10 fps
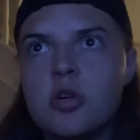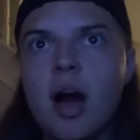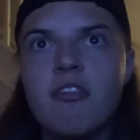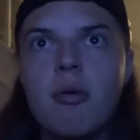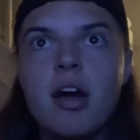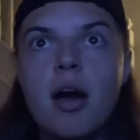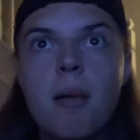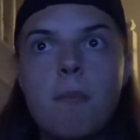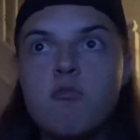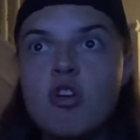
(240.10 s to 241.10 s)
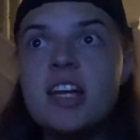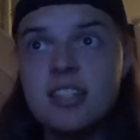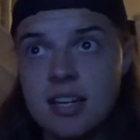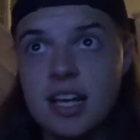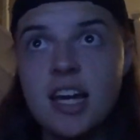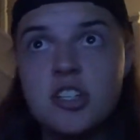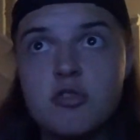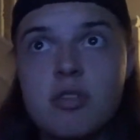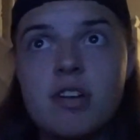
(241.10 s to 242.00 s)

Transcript: two have recent history.